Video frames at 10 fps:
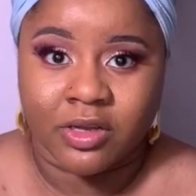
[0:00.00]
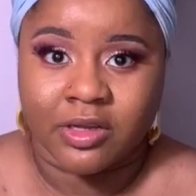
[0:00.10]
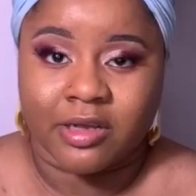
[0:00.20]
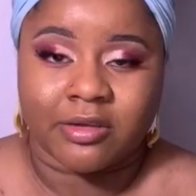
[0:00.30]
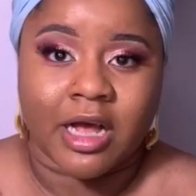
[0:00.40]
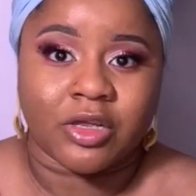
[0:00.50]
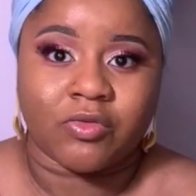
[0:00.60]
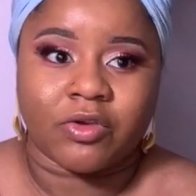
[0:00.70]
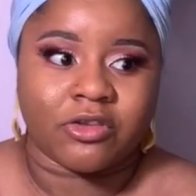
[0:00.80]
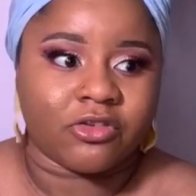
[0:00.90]
That's how you
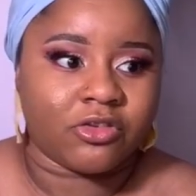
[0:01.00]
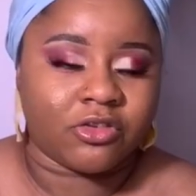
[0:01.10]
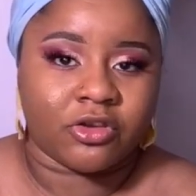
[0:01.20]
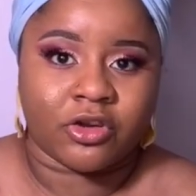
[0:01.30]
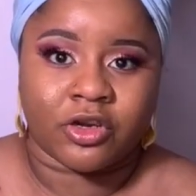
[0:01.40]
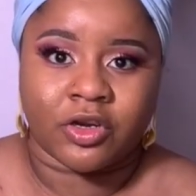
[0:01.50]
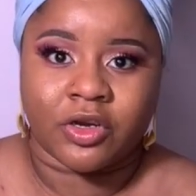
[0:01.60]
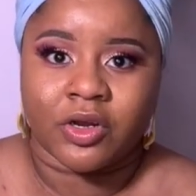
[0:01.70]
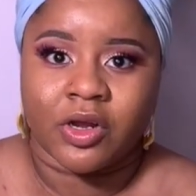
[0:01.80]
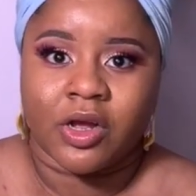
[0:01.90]
register
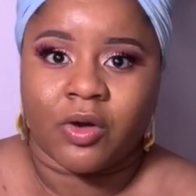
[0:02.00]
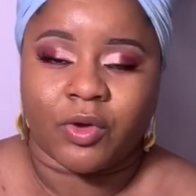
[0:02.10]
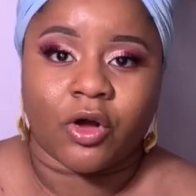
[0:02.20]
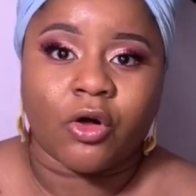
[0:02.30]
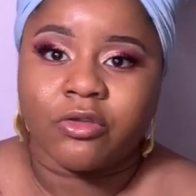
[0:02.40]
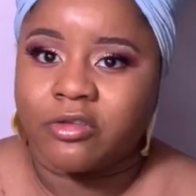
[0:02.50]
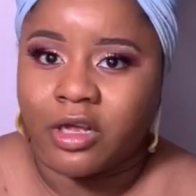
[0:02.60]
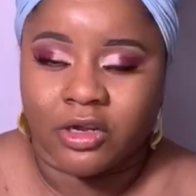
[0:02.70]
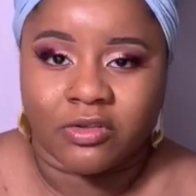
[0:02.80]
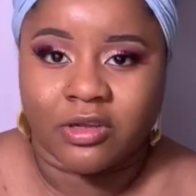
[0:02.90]
with
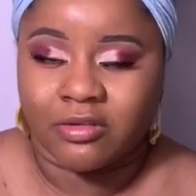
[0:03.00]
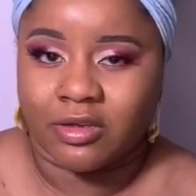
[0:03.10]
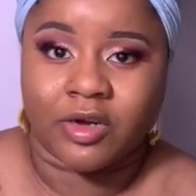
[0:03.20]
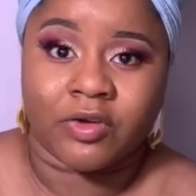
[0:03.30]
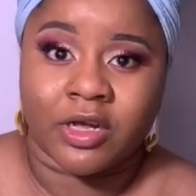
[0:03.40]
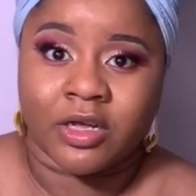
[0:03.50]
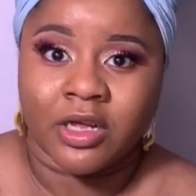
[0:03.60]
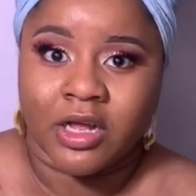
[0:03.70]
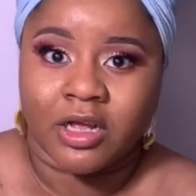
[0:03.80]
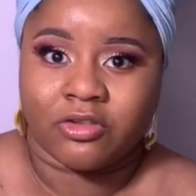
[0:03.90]
wholesalers, etc.,
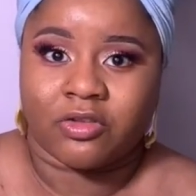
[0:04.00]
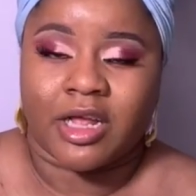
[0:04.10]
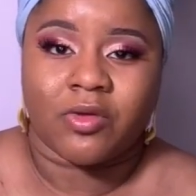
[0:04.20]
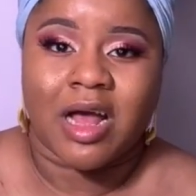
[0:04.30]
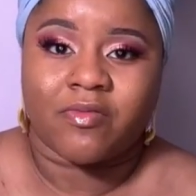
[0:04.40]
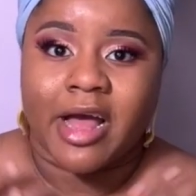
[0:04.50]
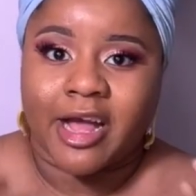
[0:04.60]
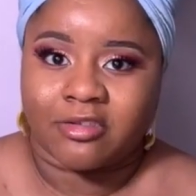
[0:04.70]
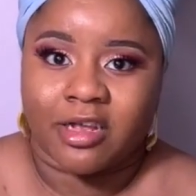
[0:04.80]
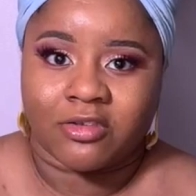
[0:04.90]
so that you have
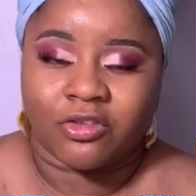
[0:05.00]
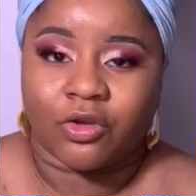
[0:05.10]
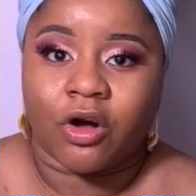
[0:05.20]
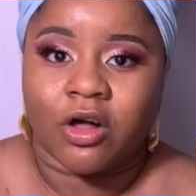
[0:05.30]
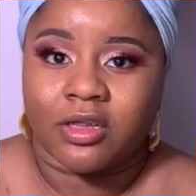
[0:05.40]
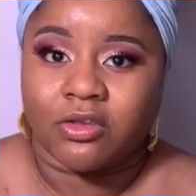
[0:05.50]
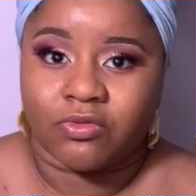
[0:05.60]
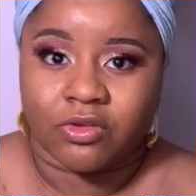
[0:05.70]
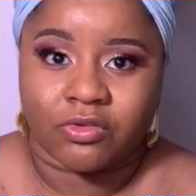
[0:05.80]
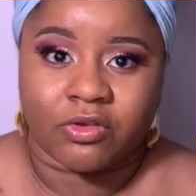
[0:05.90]
access to all these
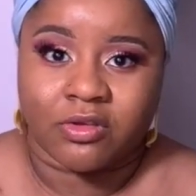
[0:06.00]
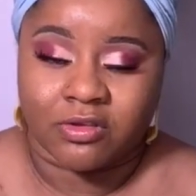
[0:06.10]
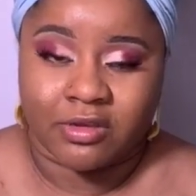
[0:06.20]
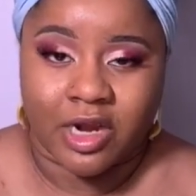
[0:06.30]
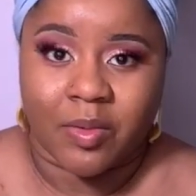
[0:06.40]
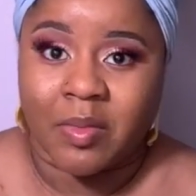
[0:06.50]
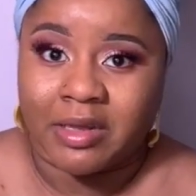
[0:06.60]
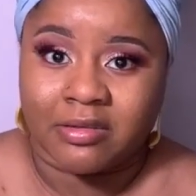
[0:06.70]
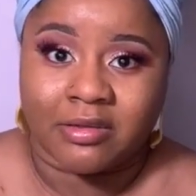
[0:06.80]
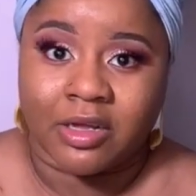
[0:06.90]
resources that I'm
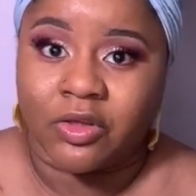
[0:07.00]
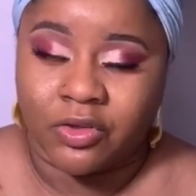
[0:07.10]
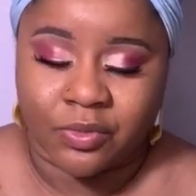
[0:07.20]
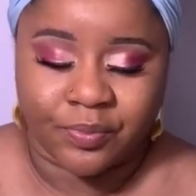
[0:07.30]
about to tell you.